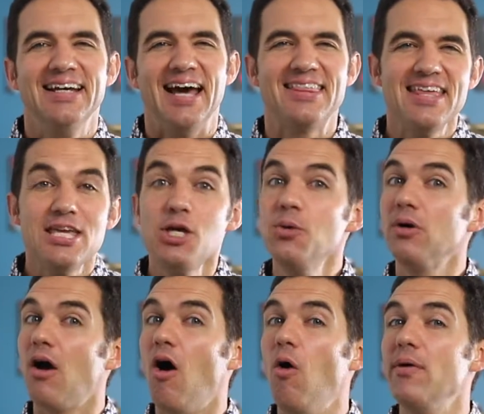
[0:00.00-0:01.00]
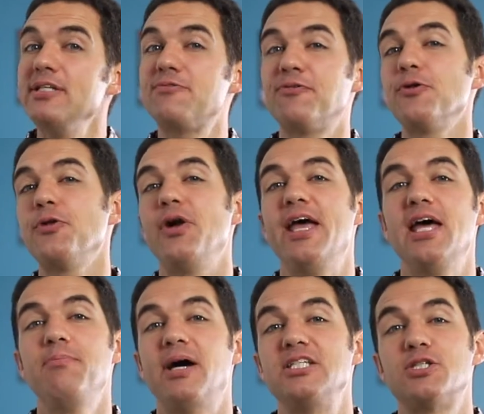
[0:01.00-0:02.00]
I think you are always further
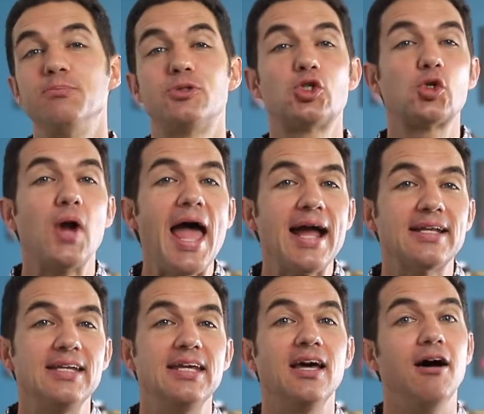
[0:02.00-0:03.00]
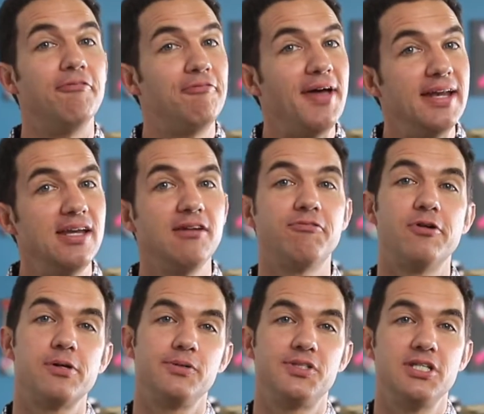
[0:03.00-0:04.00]
ahead by subtracting offending
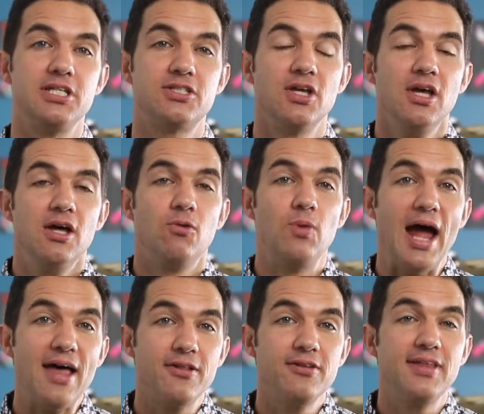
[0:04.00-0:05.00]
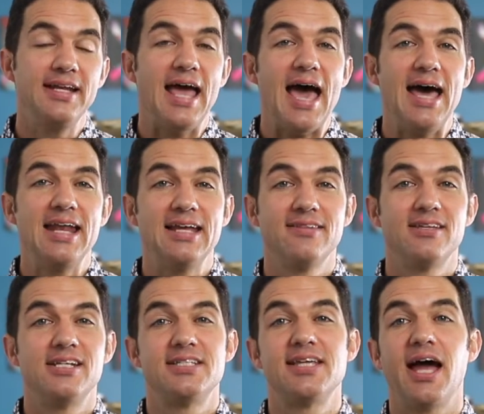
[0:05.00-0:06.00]
frequencies rather than adding
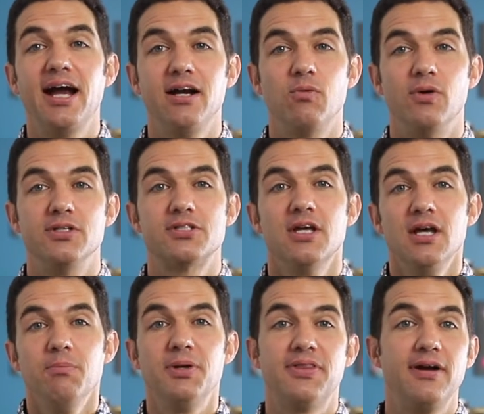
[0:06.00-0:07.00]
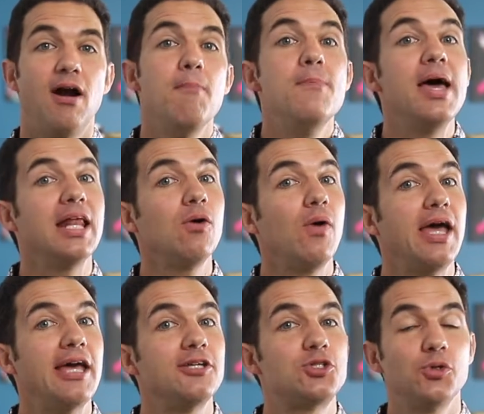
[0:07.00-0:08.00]
the desired ones. But there are many
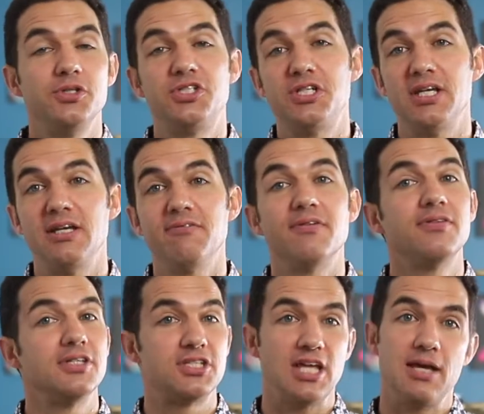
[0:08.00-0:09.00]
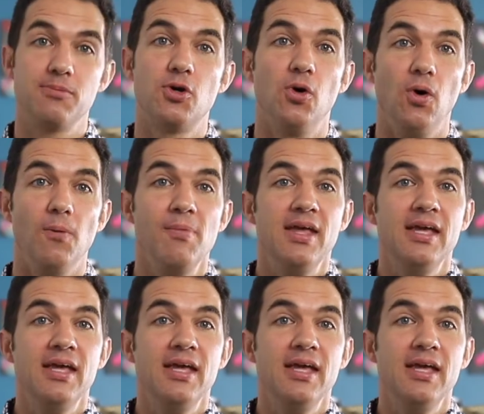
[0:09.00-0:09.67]
ways to achieve the same goal.